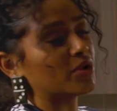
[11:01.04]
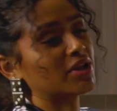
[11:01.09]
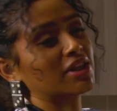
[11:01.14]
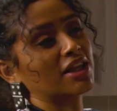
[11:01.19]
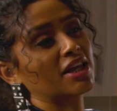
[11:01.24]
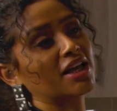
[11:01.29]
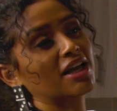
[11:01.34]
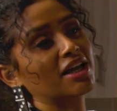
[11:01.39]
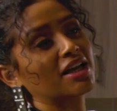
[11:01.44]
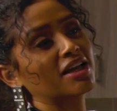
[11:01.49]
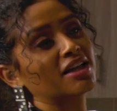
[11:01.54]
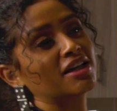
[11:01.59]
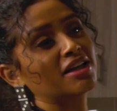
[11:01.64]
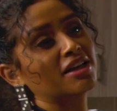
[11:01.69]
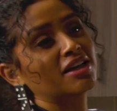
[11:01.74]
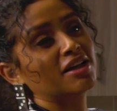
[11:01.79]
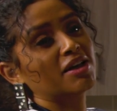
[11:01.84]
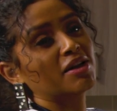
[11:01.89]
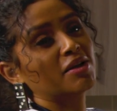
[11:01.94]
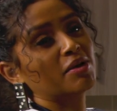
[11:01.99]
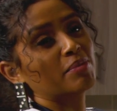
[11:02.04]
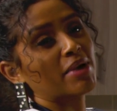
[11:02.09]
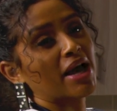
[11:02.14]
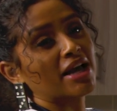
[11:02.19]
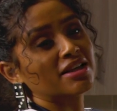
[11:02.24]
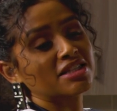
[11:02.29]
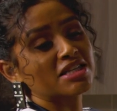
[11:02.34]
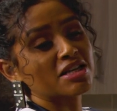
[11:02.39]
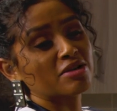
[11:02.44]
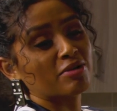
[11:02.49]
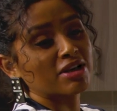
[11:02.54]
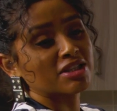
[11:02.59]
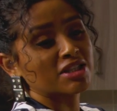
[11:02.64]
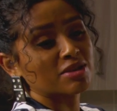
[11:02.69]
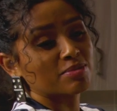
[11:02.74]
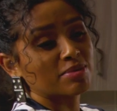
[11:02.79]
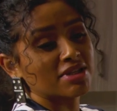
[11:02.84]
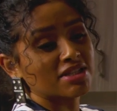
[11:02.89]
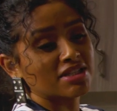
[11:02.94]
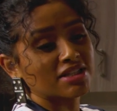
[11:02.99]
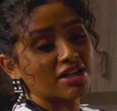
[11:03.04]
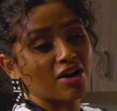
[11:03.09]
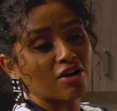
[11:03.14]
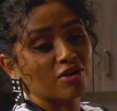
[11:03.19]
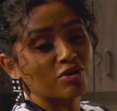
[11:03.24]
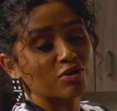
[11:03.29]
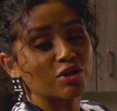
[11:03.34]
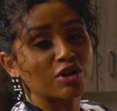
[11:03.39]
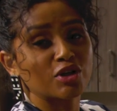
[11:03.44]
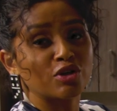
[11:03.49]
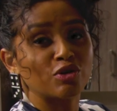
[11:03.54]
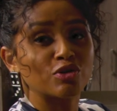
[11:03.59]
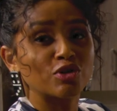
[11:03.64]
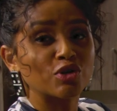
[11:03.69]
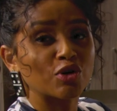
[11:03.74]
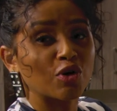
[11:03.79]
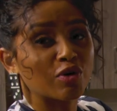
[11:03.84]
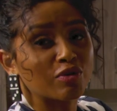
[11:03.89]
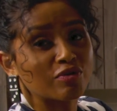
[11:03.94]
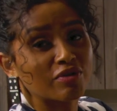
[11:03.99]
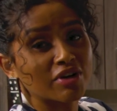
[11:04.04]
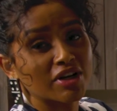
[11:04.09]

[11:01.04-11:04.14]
when like passing recipes down, you can use your own